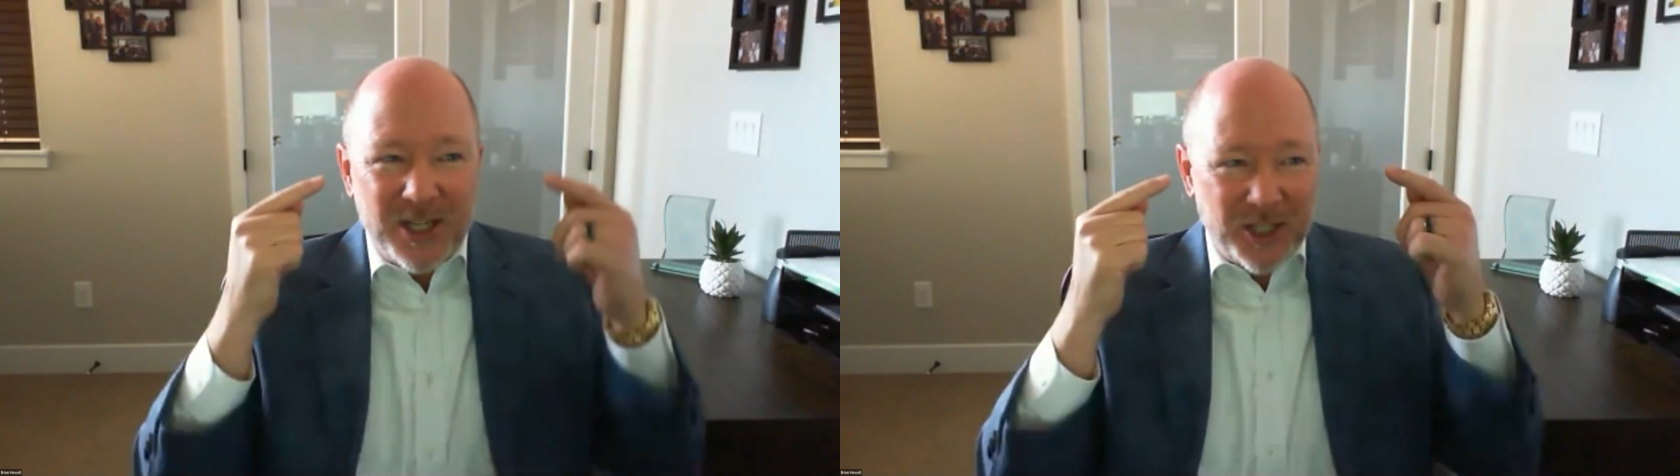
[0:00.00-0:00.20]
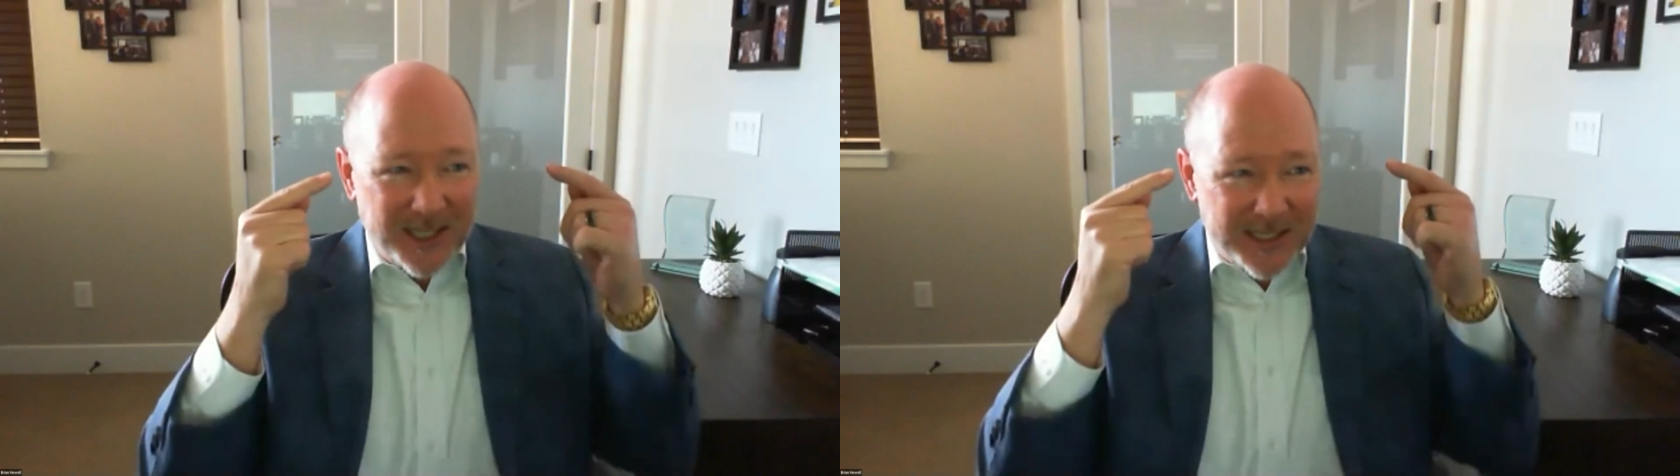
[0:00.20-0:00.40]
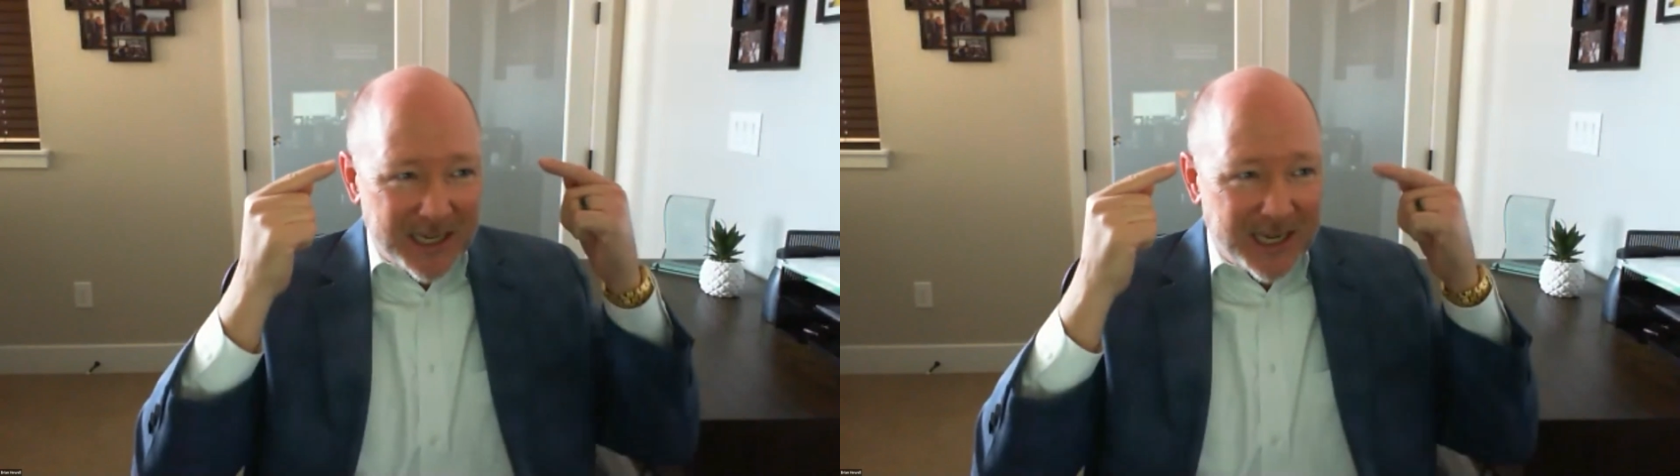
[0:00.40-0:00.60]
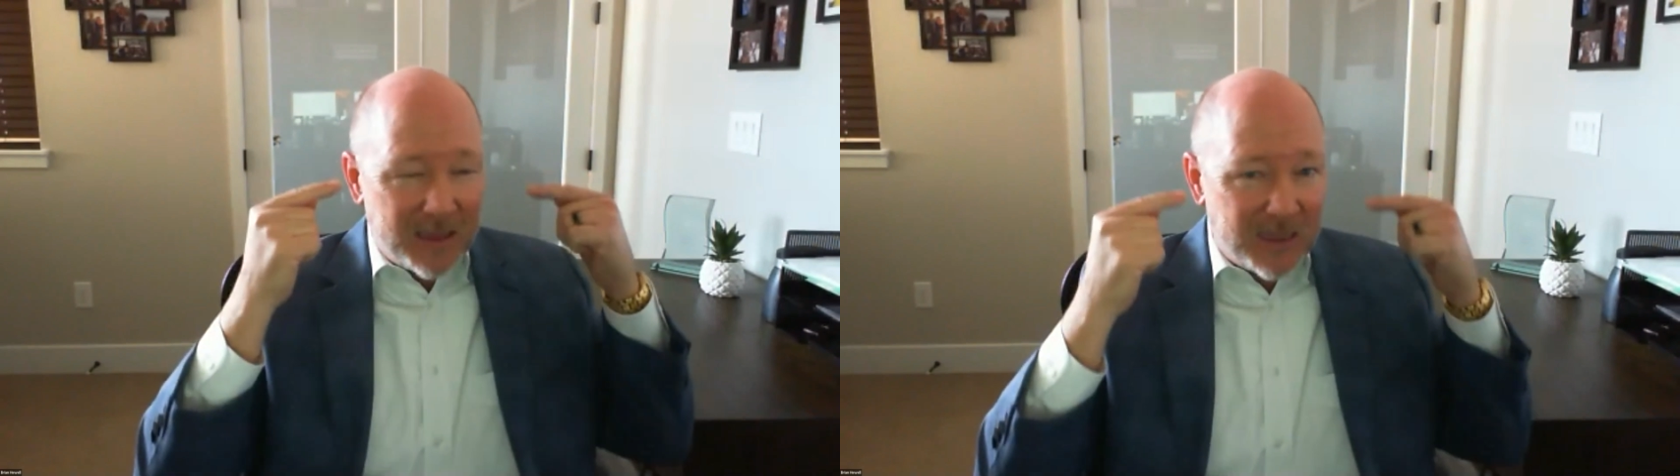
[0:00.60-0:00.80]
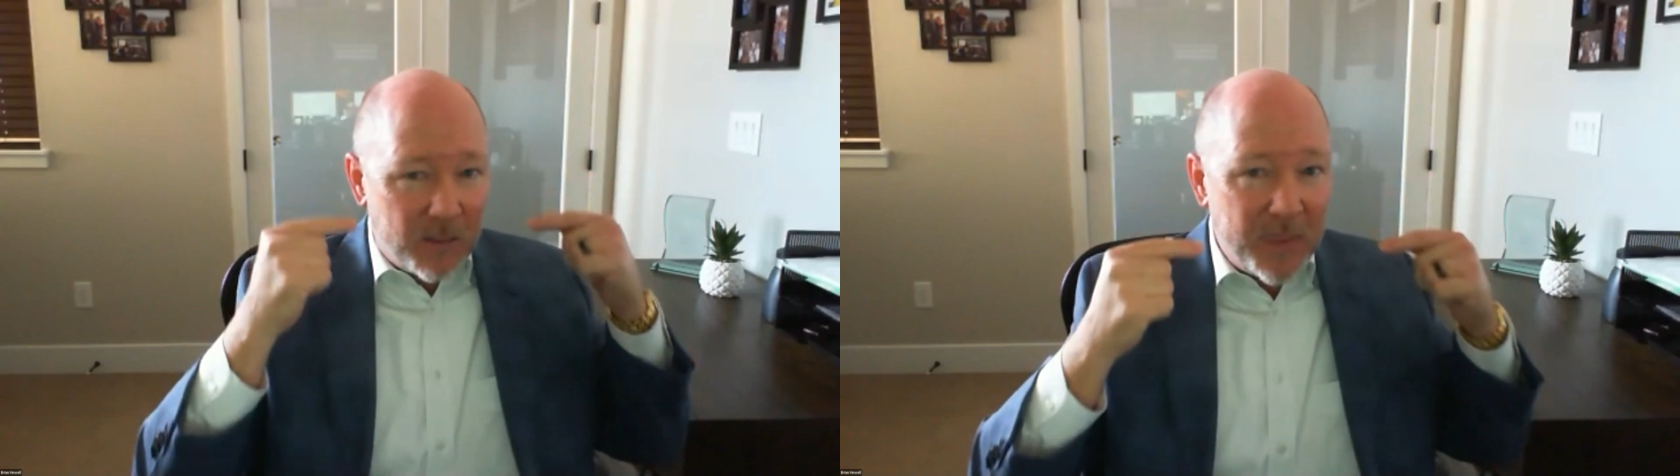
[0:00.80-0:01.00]
just to
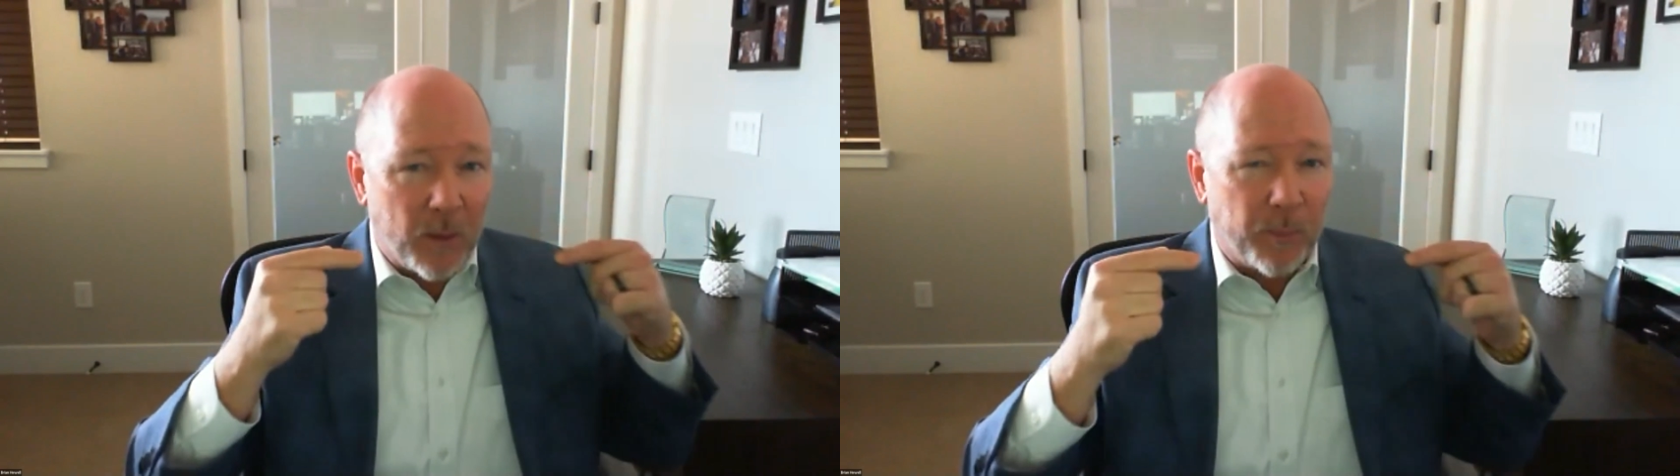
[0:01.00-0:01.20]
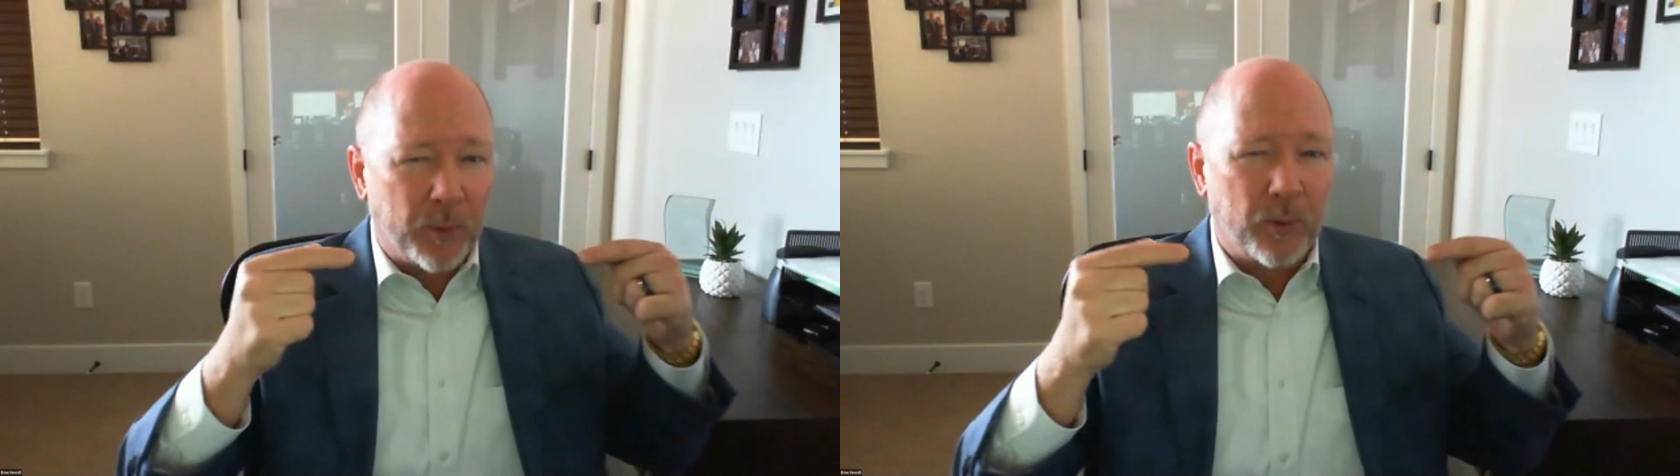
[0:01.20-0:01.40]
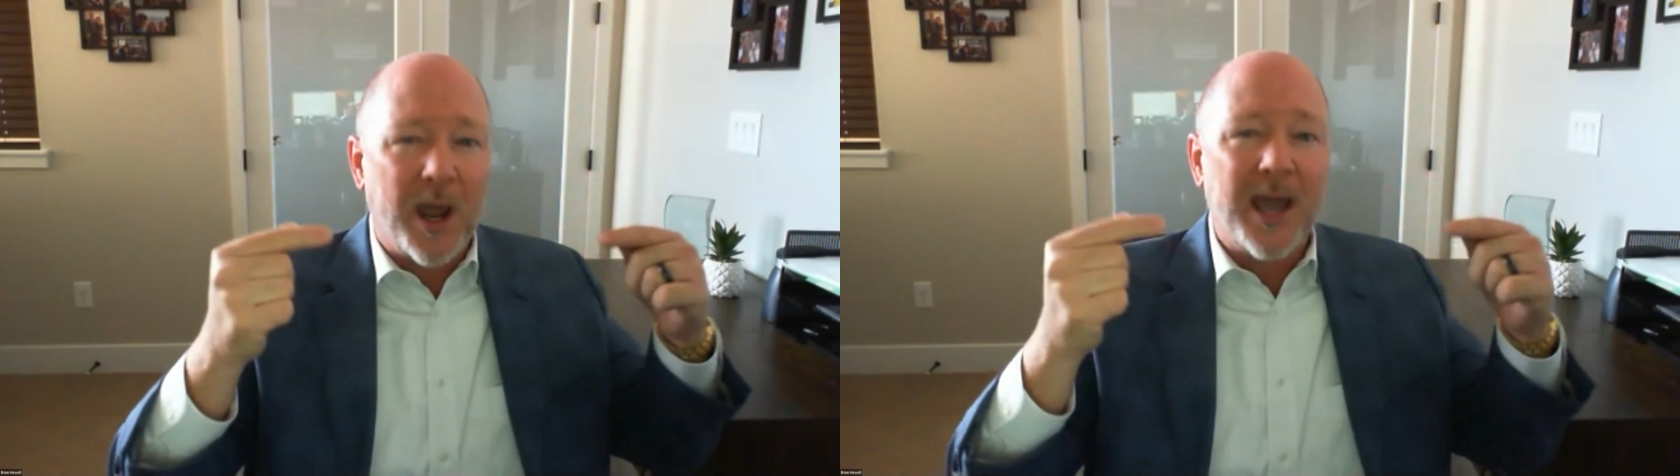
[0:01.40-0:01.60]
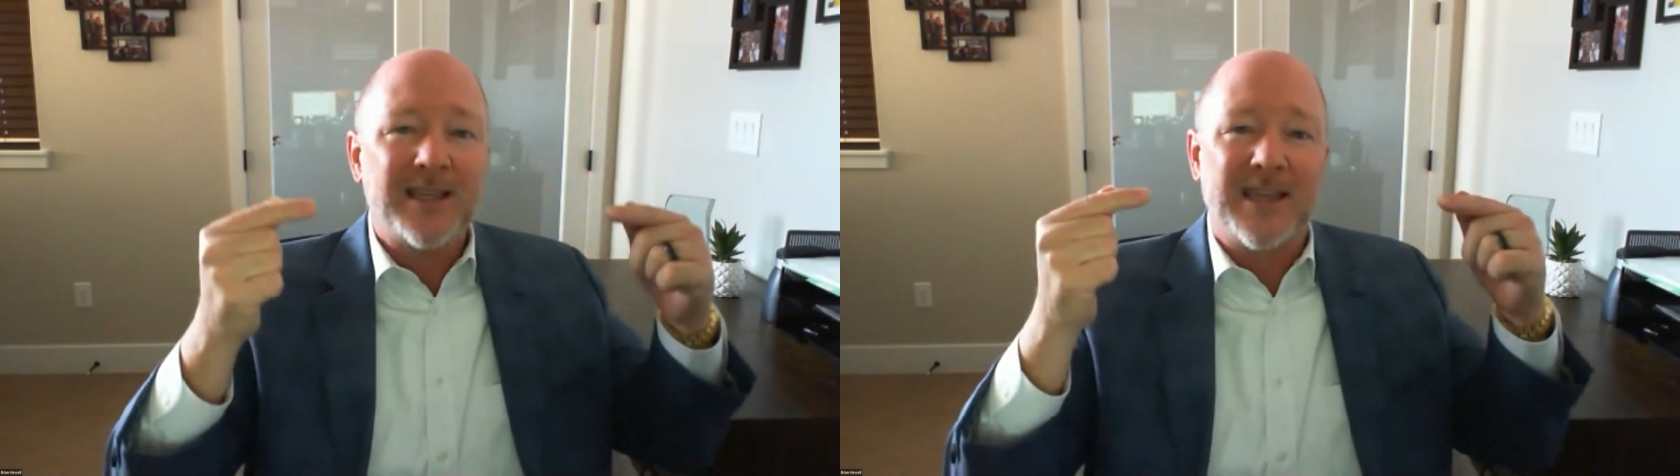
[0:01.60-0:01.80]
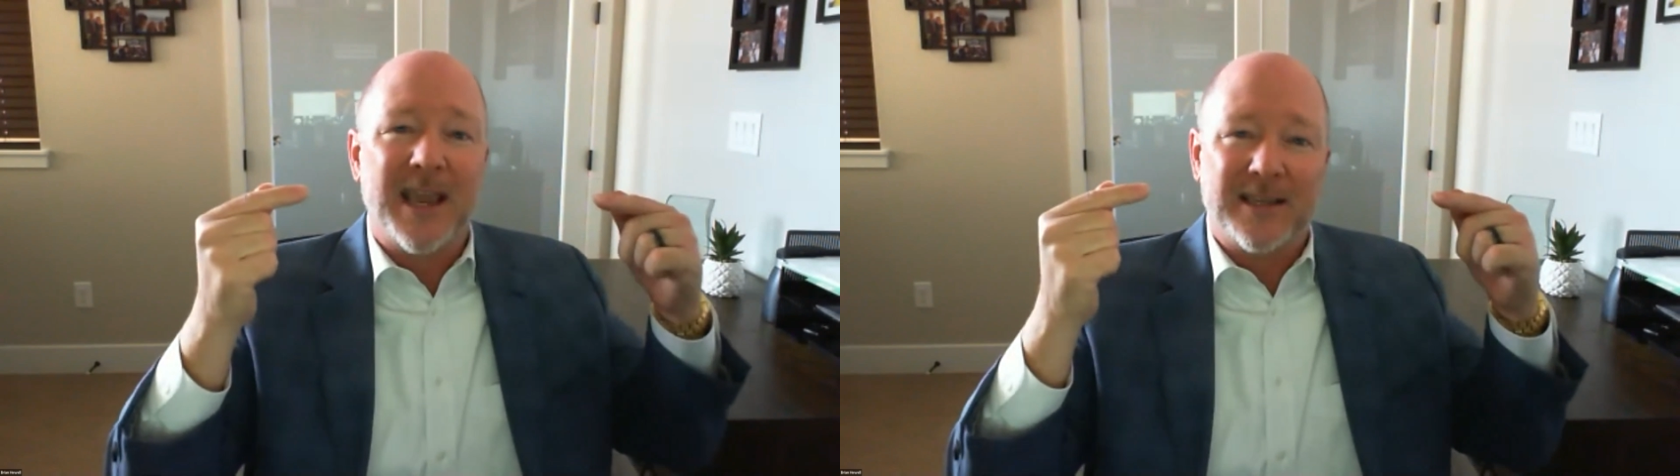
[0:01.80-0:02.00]
get them in the
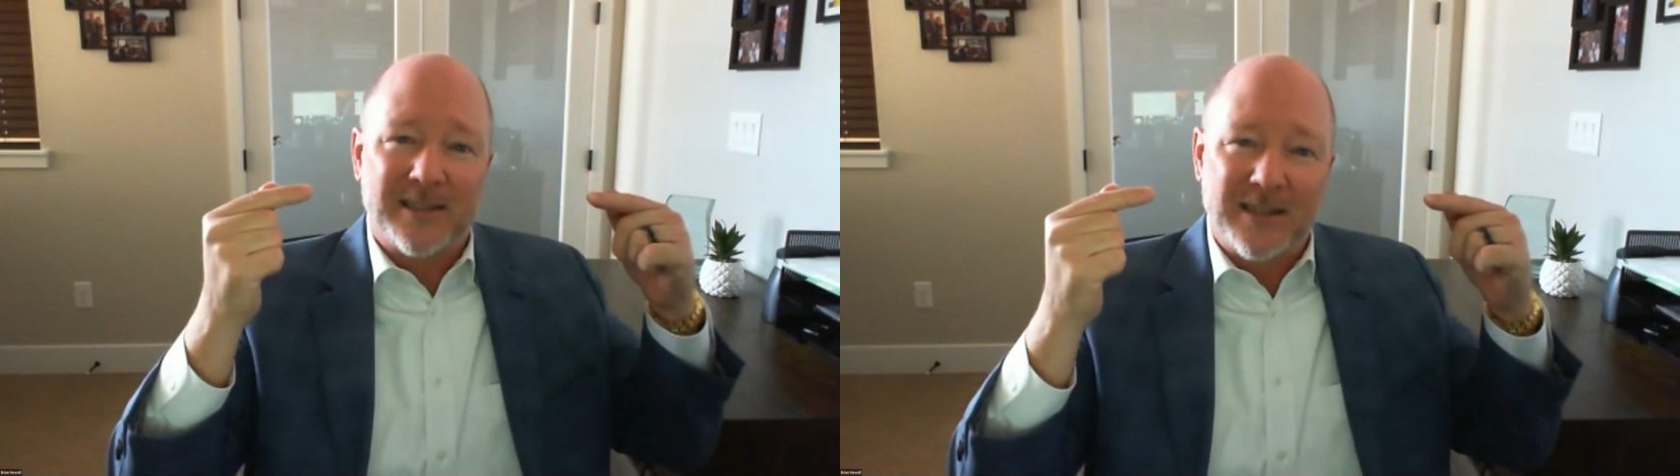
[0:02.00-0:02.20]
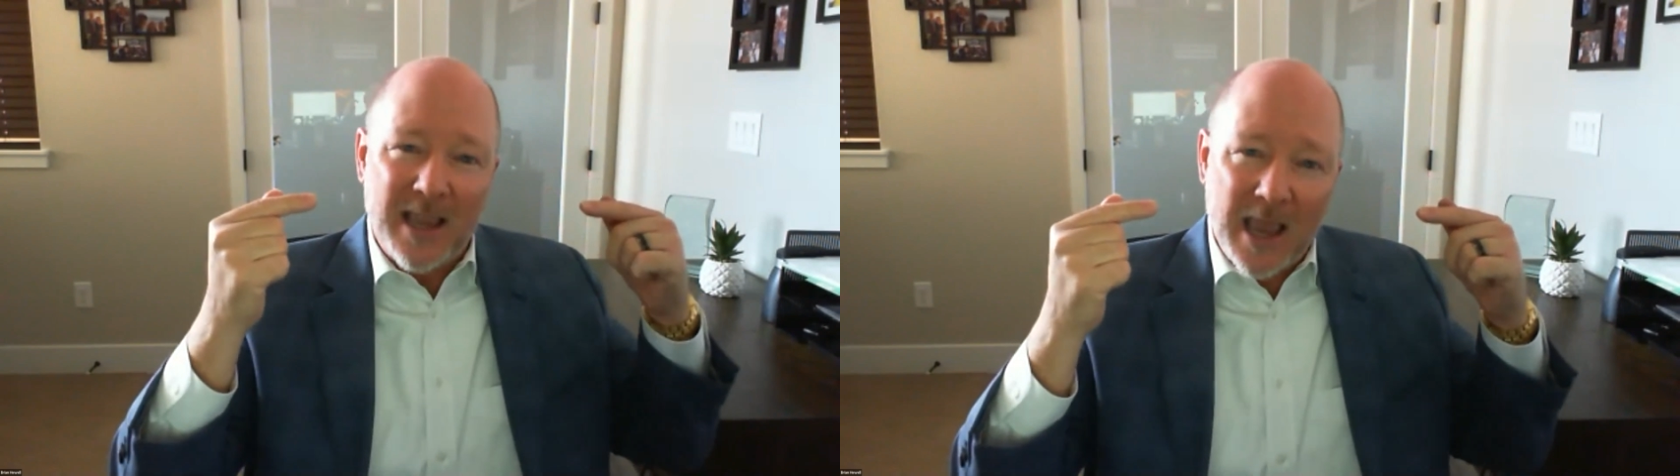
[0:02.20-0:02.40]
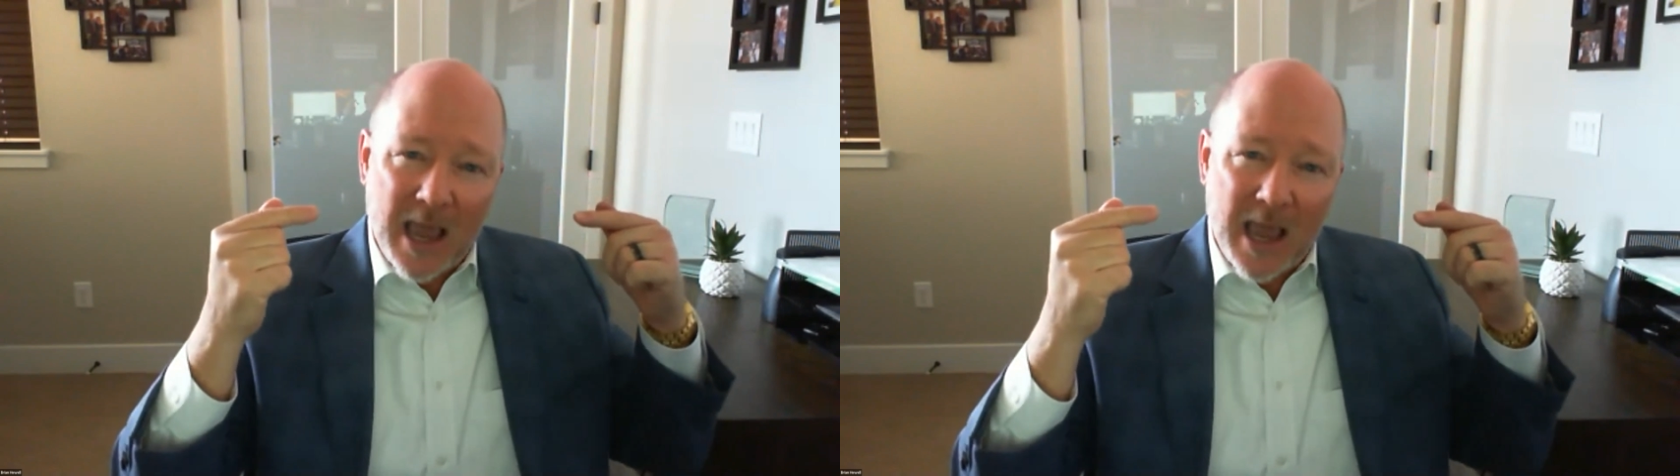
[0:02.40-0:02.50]
process